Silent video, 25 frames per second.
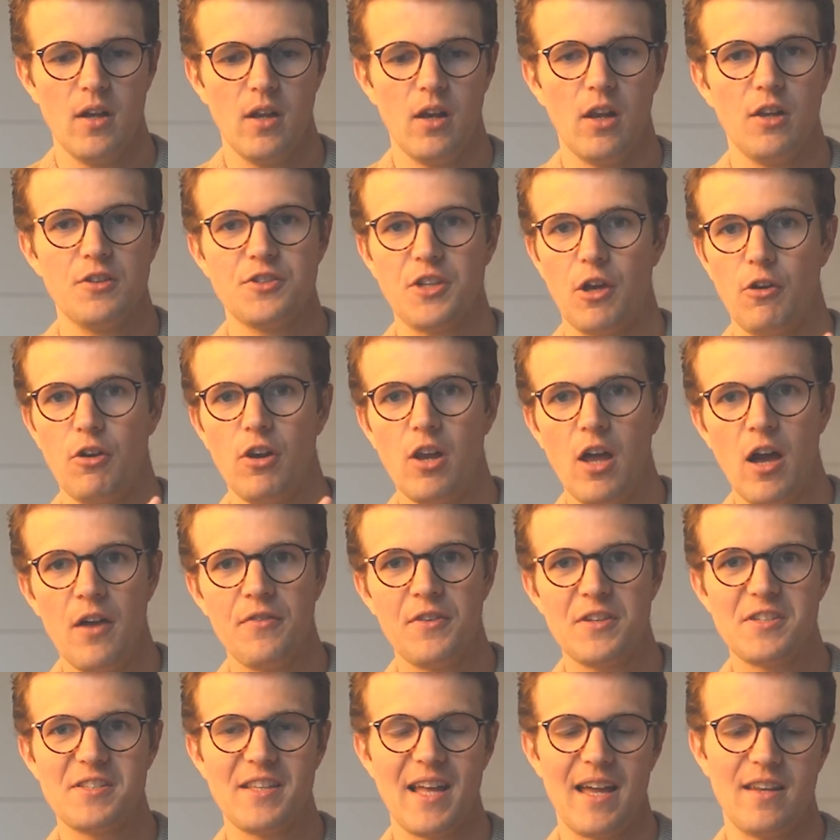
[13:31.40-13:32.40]
So learn
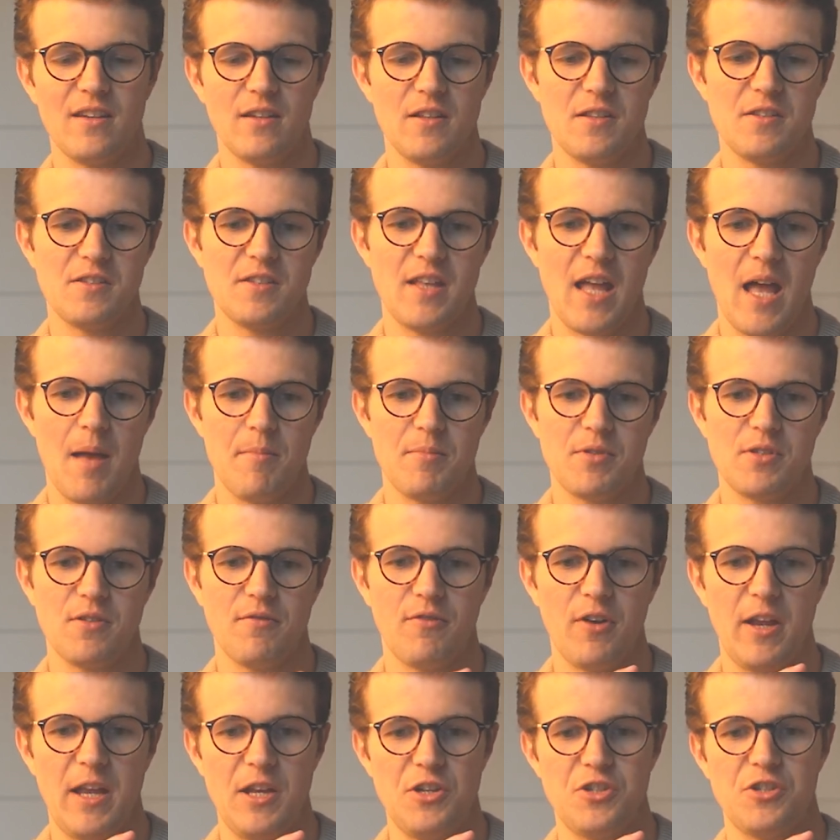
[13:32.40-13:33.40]
the standard steps
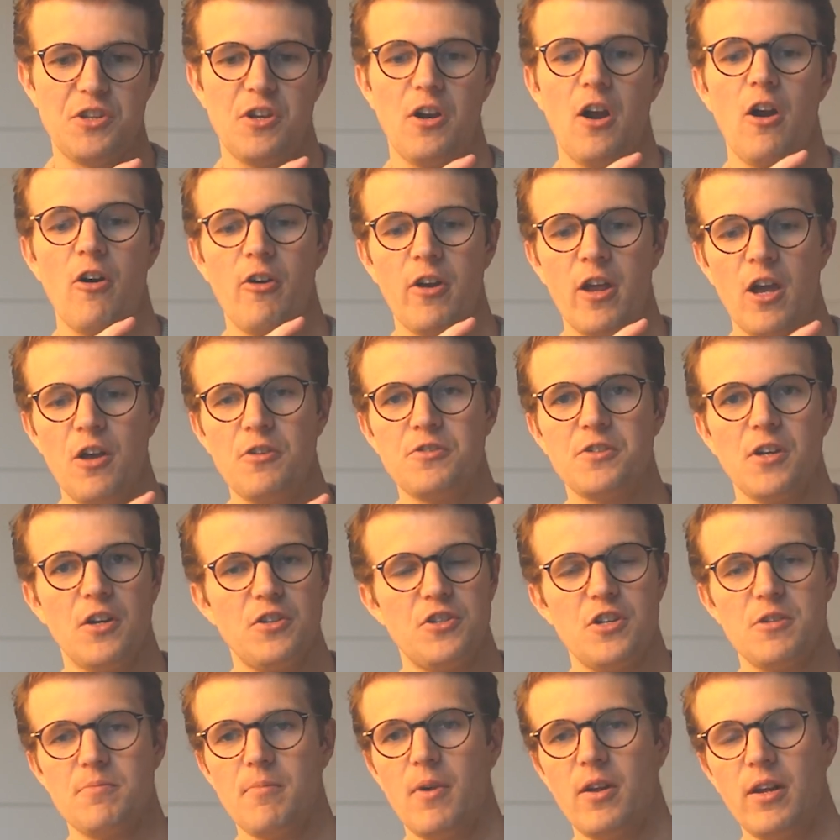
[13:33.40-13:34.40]
for each scenario,
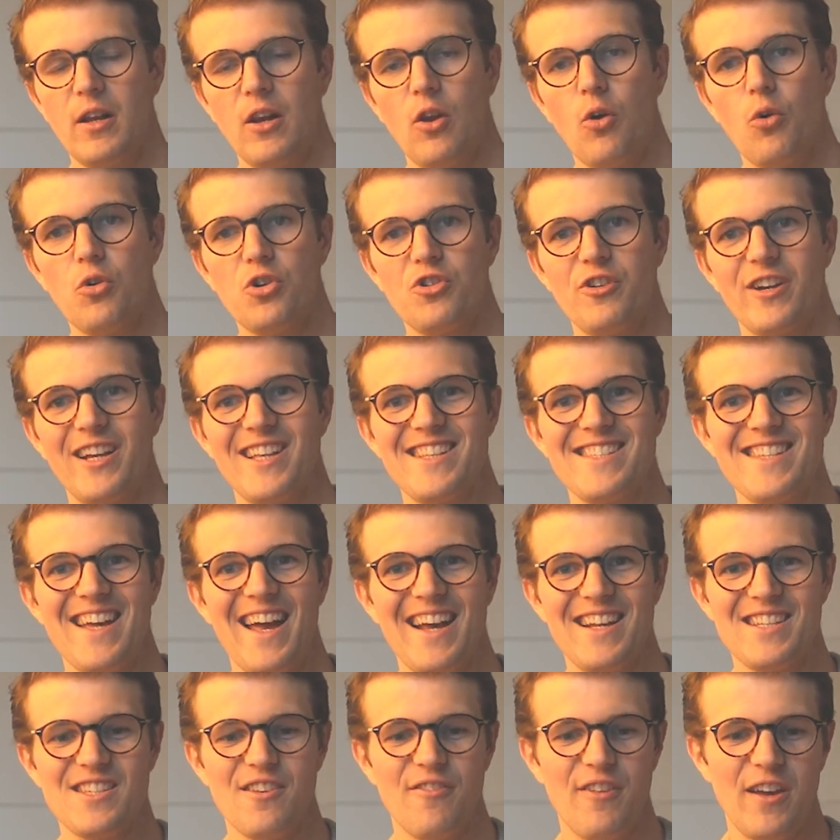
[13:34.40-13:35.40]
such as money laundering and
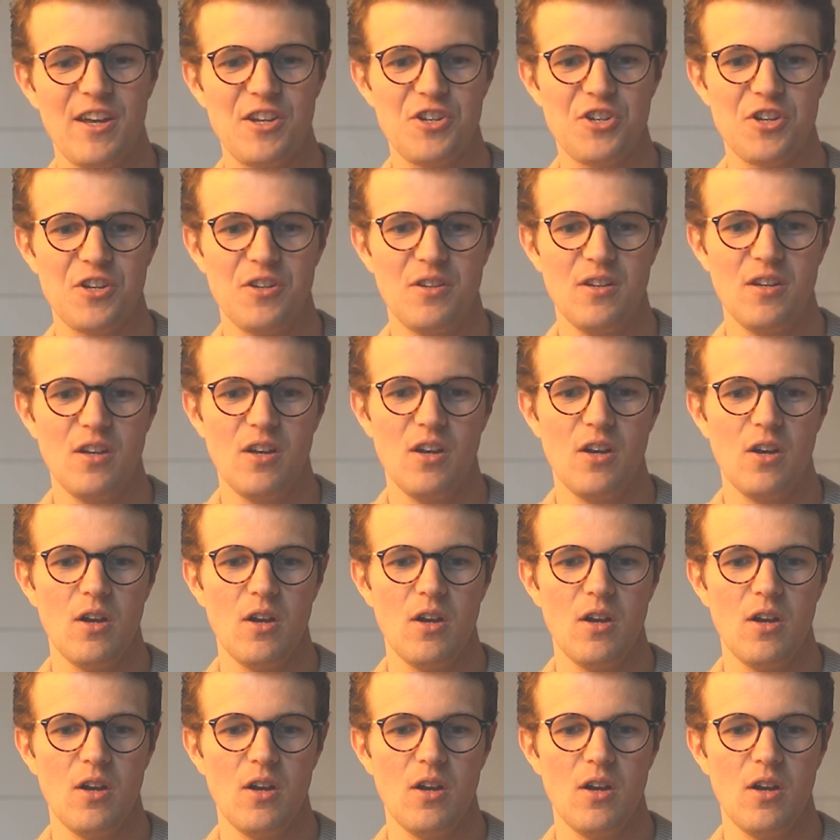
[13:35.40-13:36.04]
tax evasion.